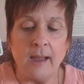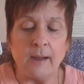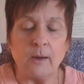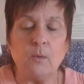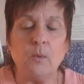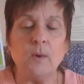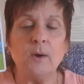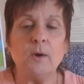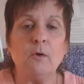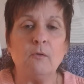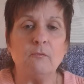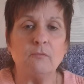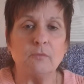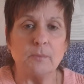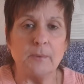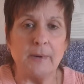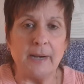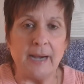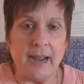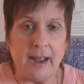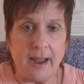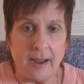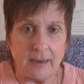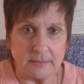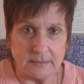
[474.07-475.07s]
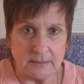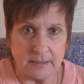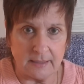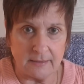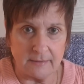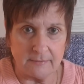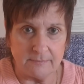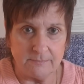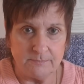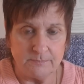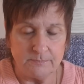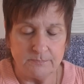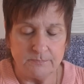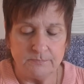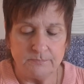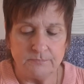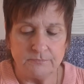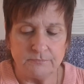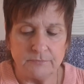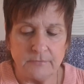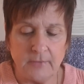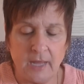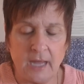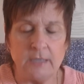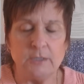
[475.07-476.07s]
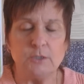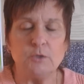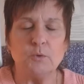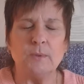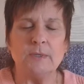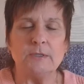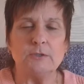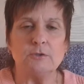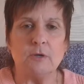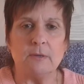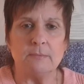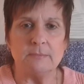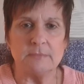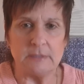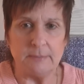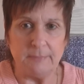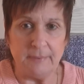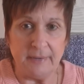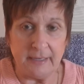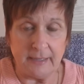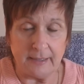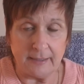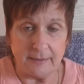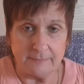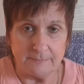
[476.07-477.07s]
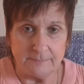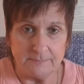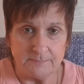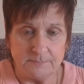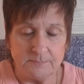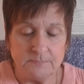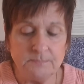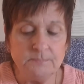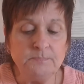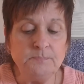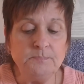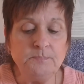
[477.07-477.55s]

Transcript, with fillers: and quit overreacting and doing Trump's bidding,